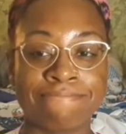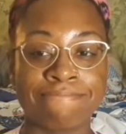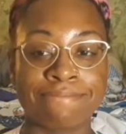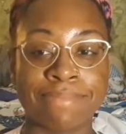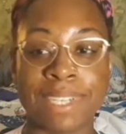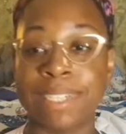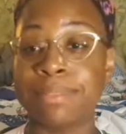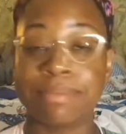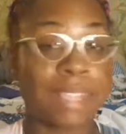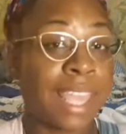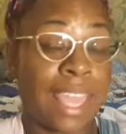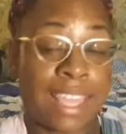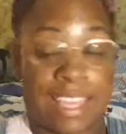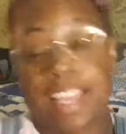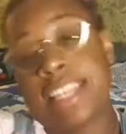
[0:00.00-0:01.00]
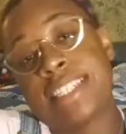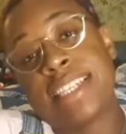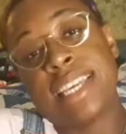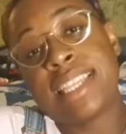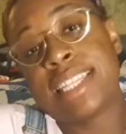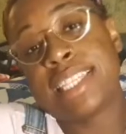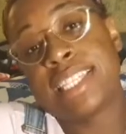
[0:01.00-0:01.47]
"Well, guess
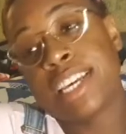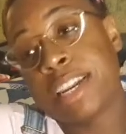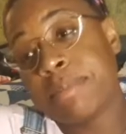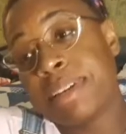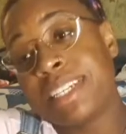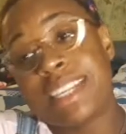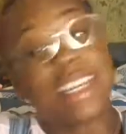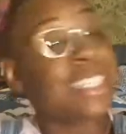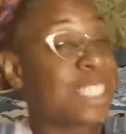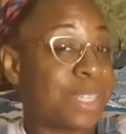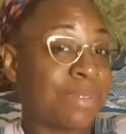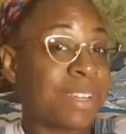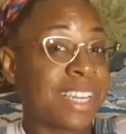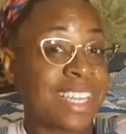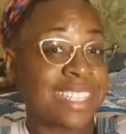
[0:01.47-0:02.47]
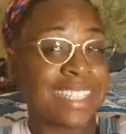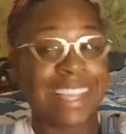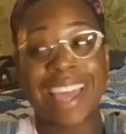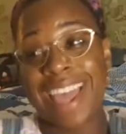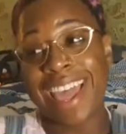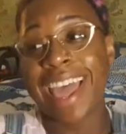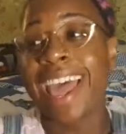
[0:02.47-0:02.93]
nothing's gonna be done to it because
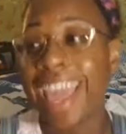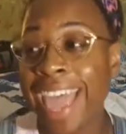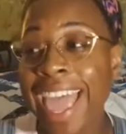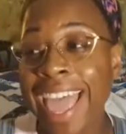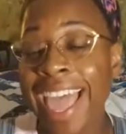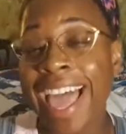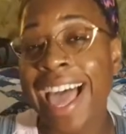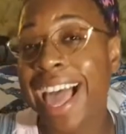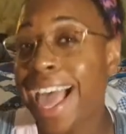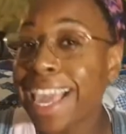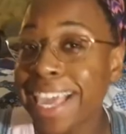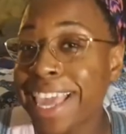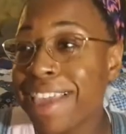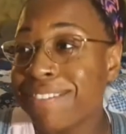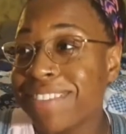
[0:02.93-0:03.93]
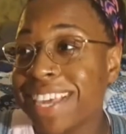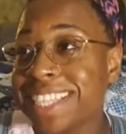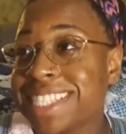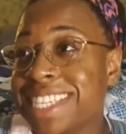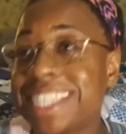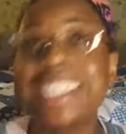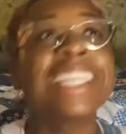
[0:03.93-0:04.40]
I can't fix
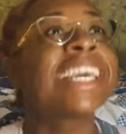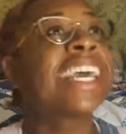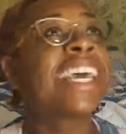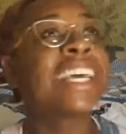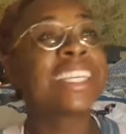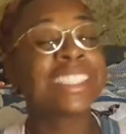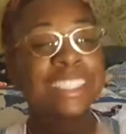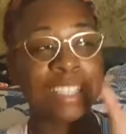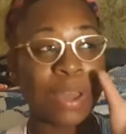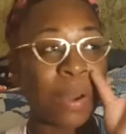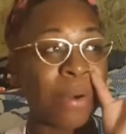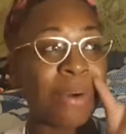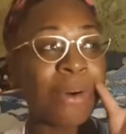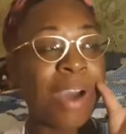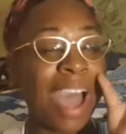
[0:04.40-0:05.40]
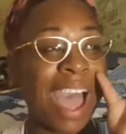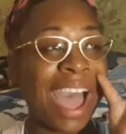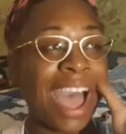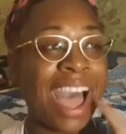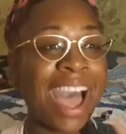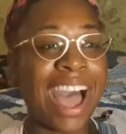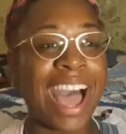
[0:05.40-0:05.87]
it." So
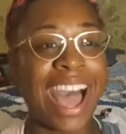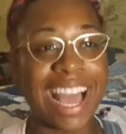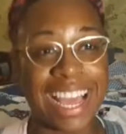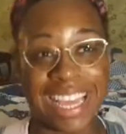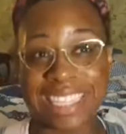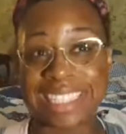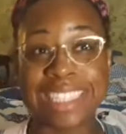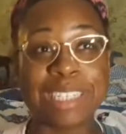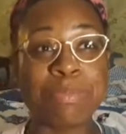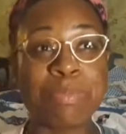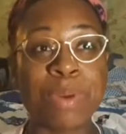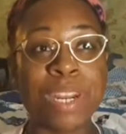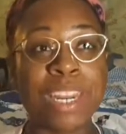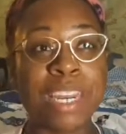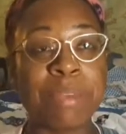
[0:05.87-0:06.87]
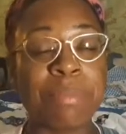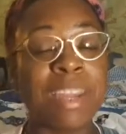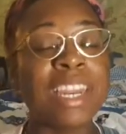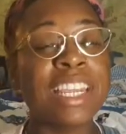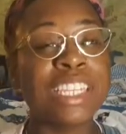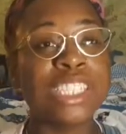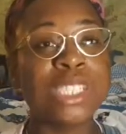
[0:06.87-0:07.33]
I didn't put any
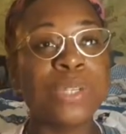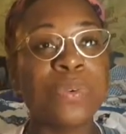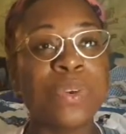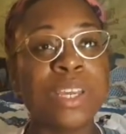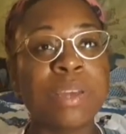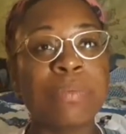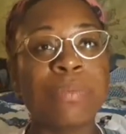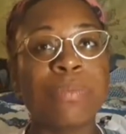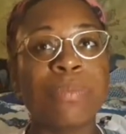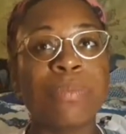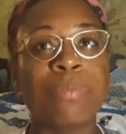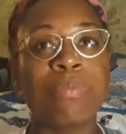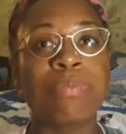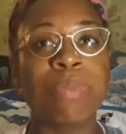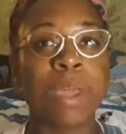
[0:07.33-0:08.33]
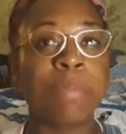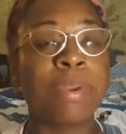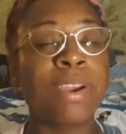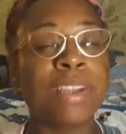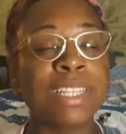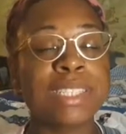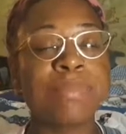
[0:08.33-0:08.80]
money into it. My
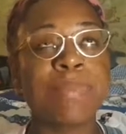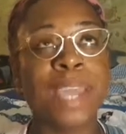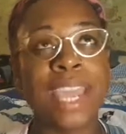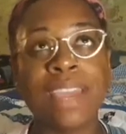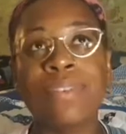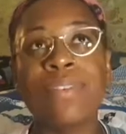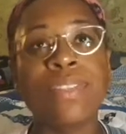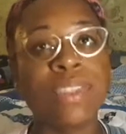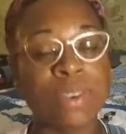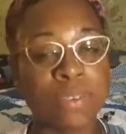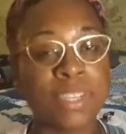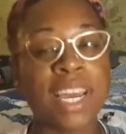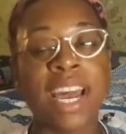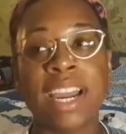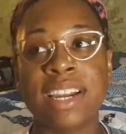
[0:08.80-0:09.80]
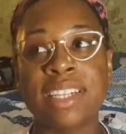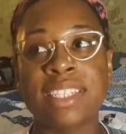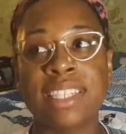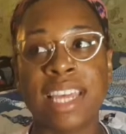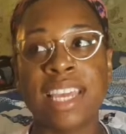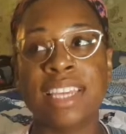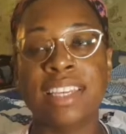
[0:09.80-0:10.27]
parents paid for the new tires,
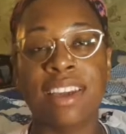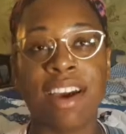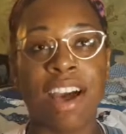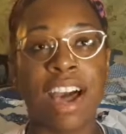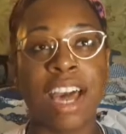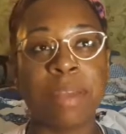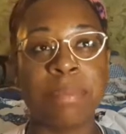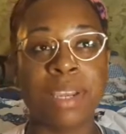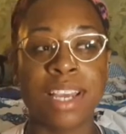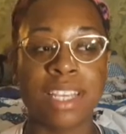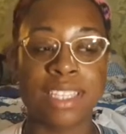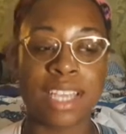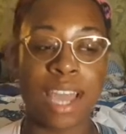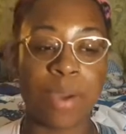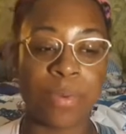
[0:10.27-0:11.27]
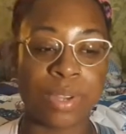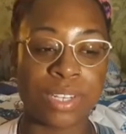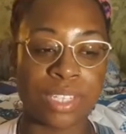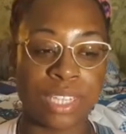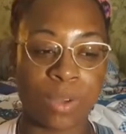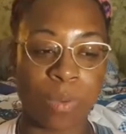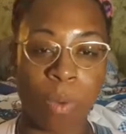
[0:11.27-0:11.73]
thank God, because I
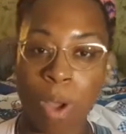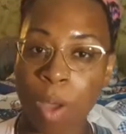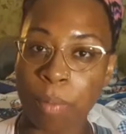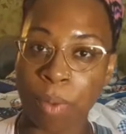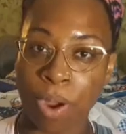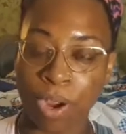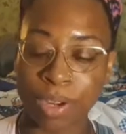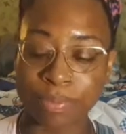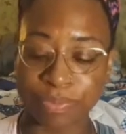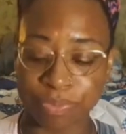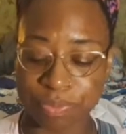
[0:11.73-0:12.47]
went to Walmart